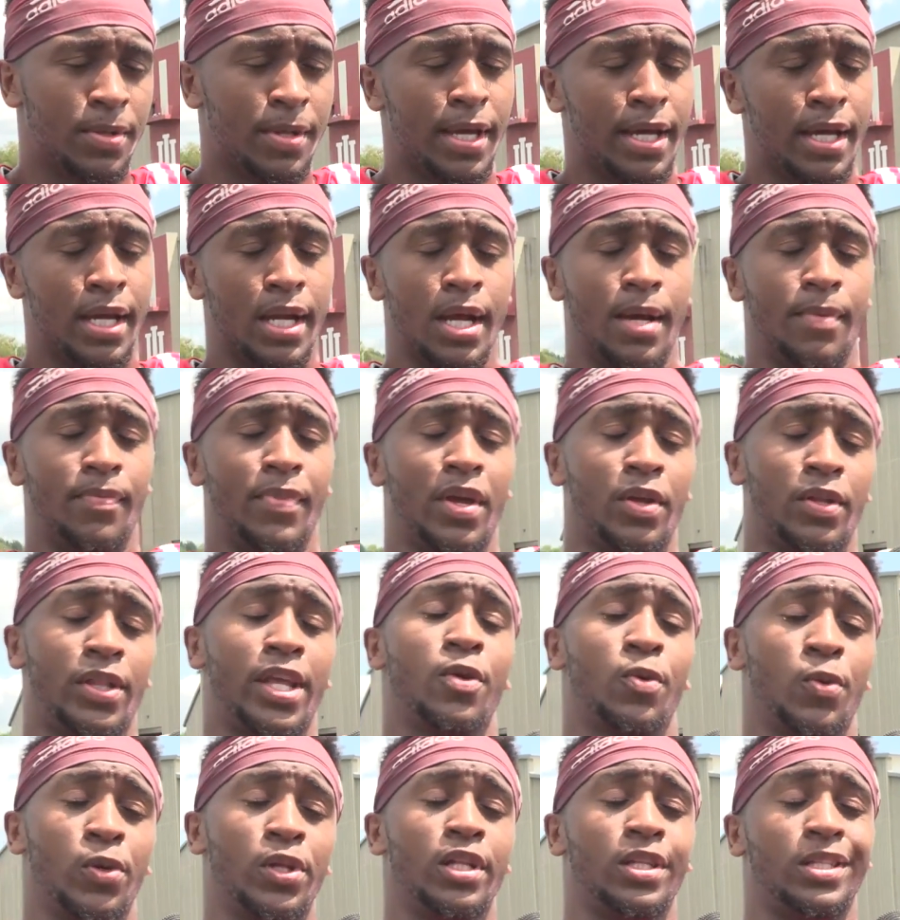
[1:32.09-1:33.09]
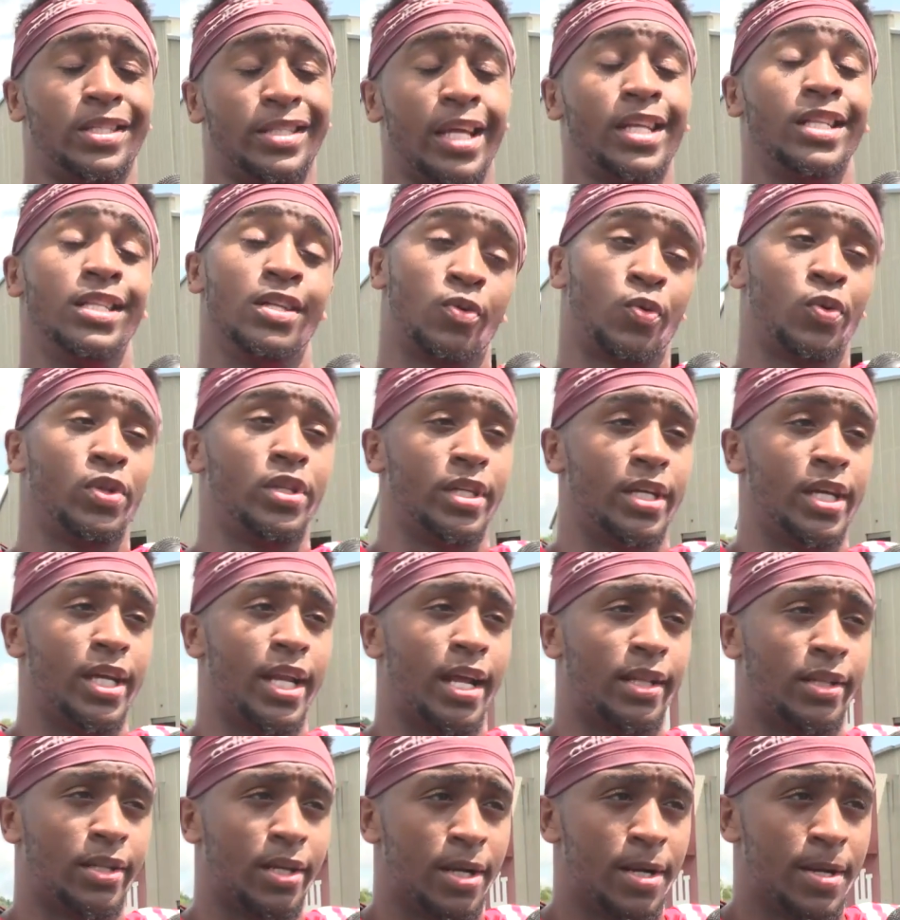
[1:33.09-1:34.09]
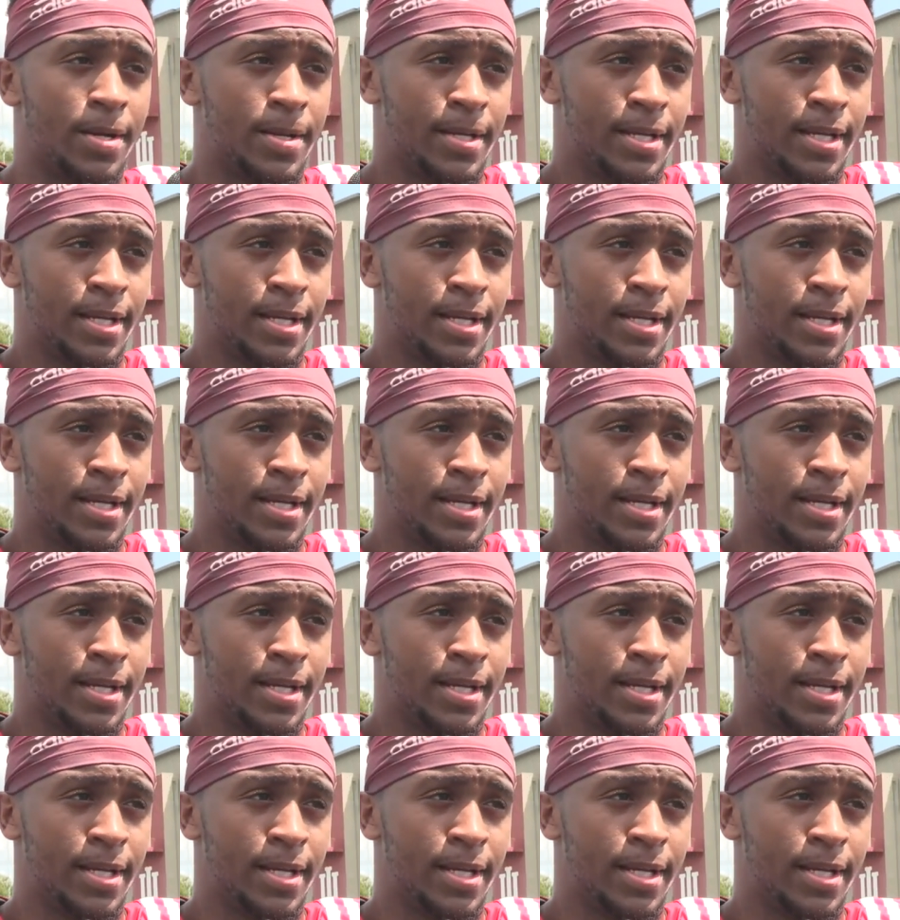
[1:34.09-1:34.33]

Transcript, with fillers: Um, they, they, really, they look really good out there.